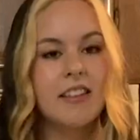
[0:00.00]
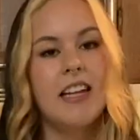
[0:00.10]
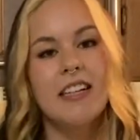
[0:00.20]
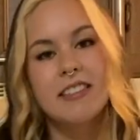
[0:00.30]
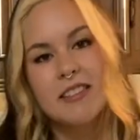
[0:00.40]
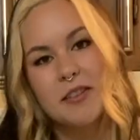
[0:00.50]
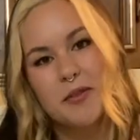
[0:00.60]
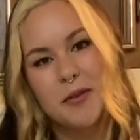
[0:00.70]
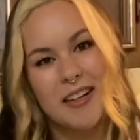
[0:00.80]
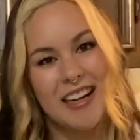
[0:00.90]
Next,
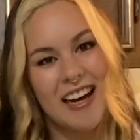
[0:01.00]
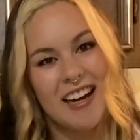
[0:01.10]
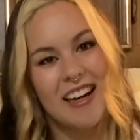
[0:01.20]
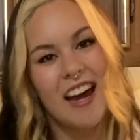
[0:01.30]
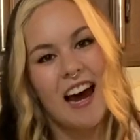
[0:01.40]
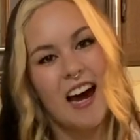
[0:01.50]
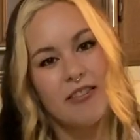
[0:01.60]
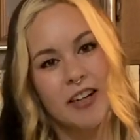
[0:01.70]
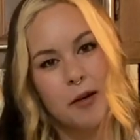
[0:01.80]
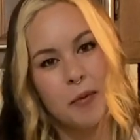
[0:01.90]
we're gonna add
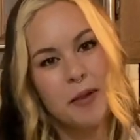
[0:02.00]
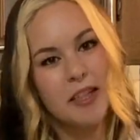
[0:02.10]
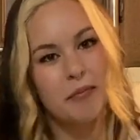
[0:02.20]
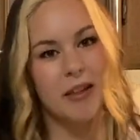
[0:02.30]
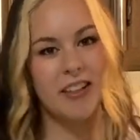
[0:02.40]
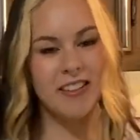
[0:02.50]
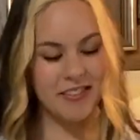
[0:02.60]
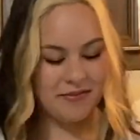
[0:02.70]
1/2 cup of peanut butter.